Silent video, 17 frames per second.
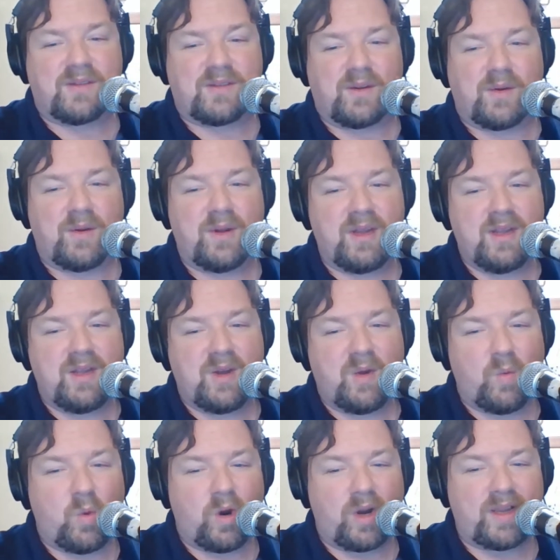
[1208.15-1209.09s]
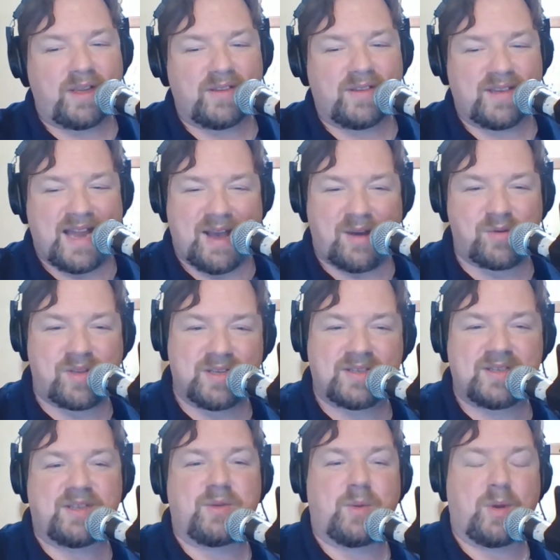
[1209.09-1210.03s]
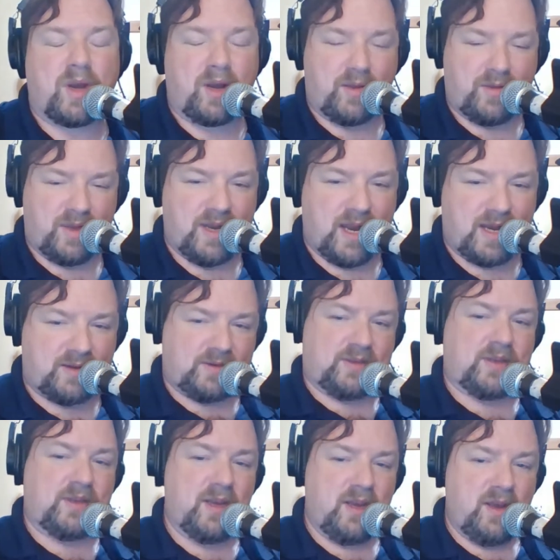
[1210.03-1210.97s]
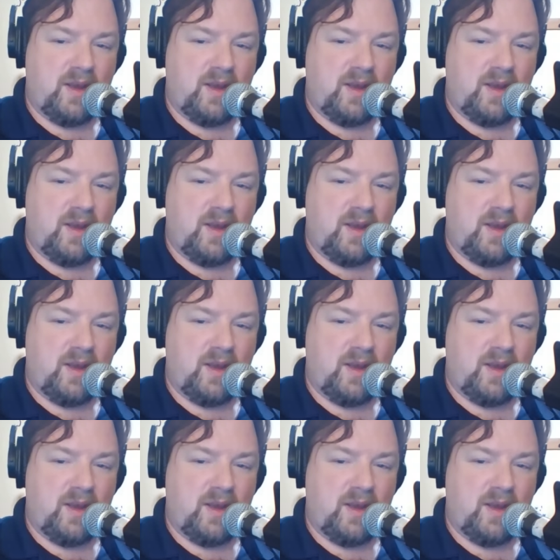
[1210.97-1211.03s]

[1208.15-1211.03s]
So work is now continuing on the next